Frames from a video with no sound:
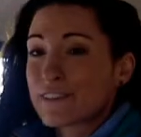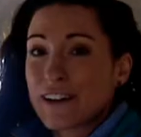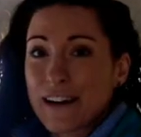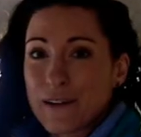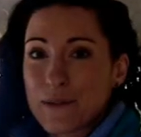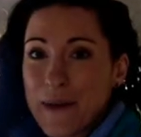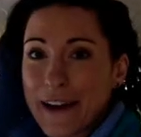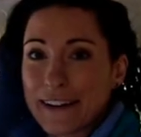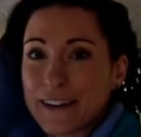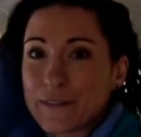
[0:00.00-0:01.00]
right out the back
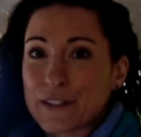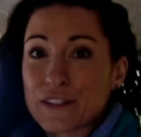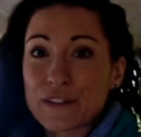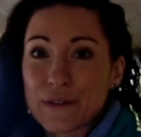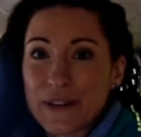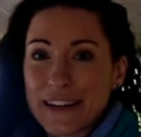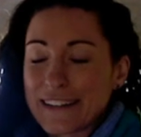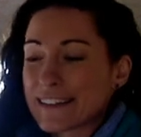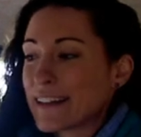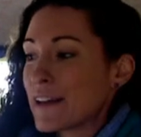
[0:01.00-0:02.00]
here, which is so
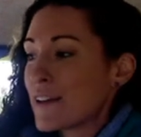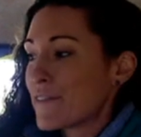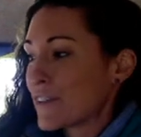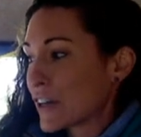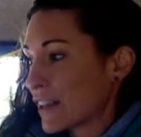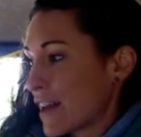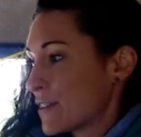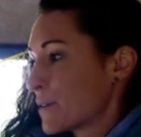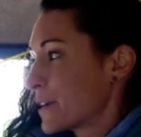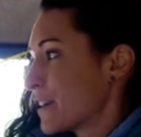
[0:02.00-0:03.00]
nice. Very glad
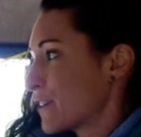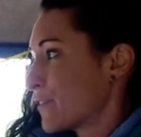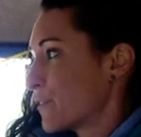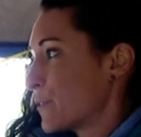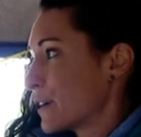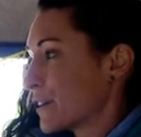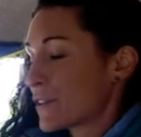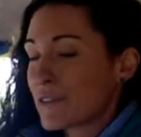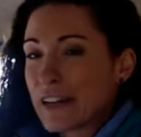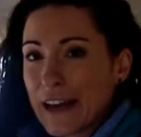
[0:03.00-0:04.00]
that we're here for
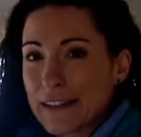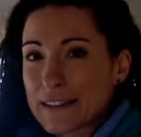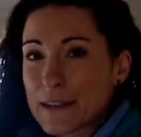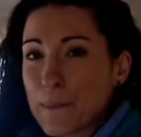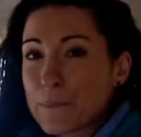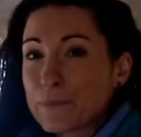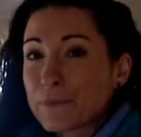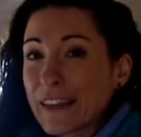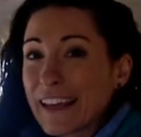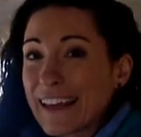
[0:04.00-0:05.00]
three nights.
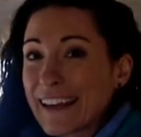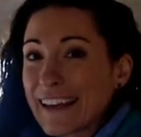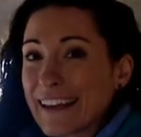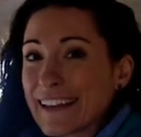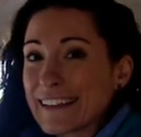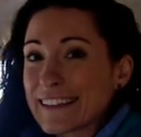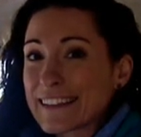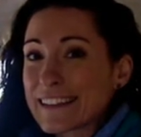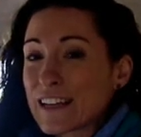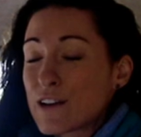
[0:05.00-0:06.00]
It
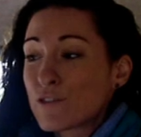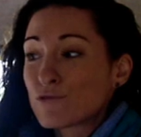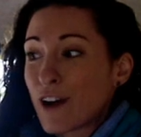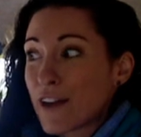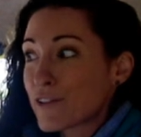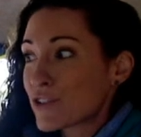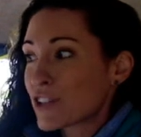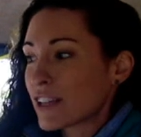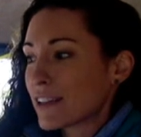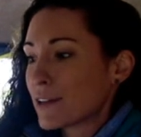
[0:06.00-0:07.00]
is rather
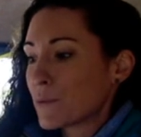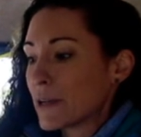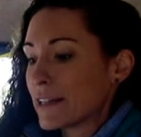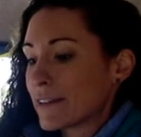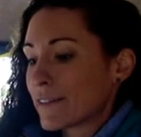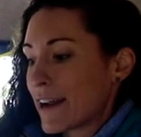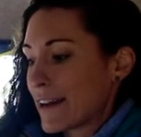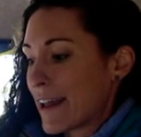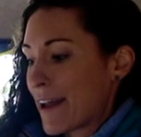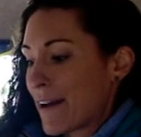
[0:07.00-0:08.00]
chilly and windy right
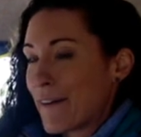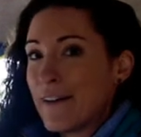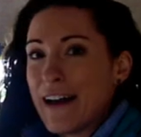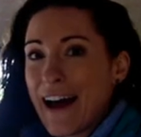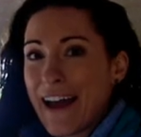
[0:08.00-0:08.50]
now. I